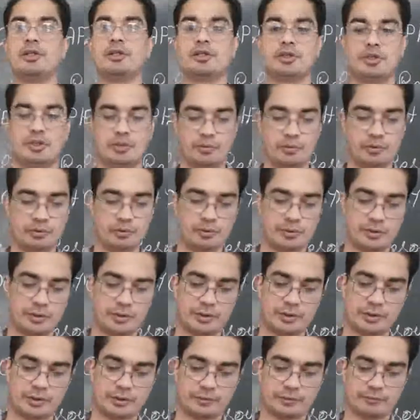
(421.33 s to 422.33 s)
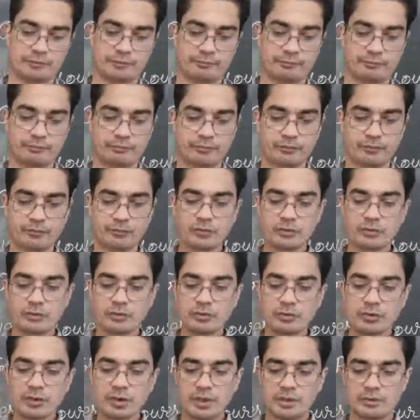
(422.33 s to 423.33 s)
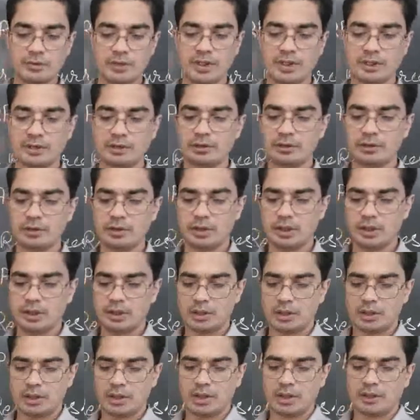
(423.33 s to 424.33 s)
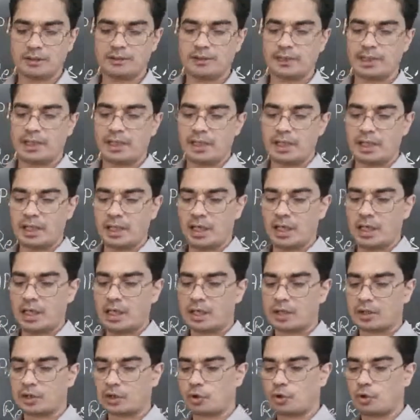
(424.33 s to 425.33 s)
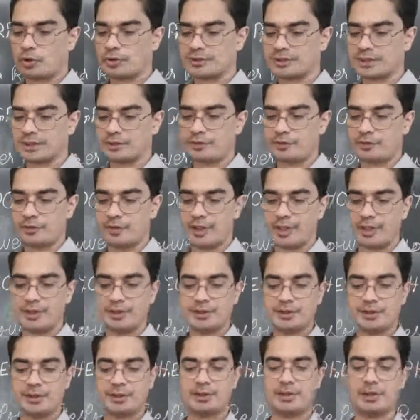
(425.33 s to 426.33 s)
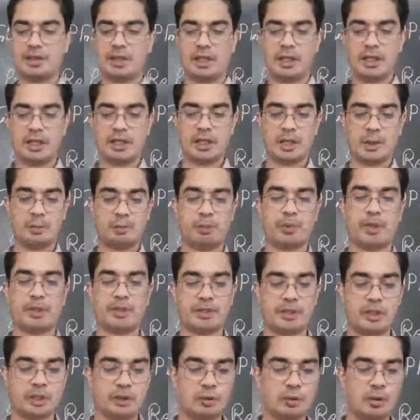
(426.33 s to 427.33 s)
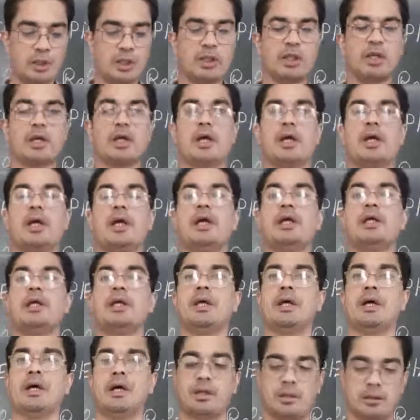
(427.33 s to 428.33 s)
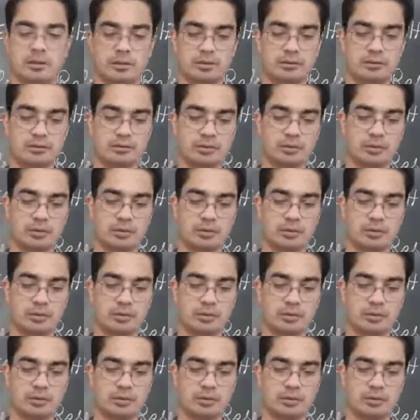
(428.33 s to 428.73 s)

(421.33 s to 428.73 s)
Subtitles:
distributed. Then they are concentrated in a particular area